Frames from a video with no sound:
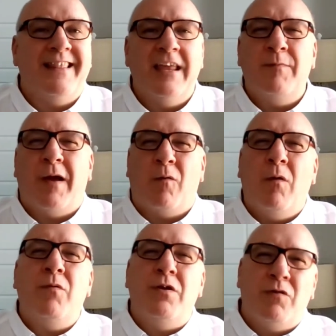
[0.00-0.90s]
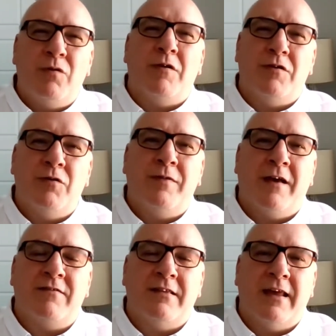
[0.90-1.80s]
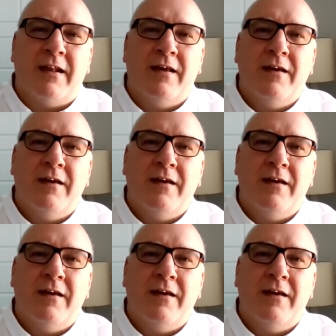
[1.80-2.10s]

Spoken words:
Think back, what were you doing in 2010?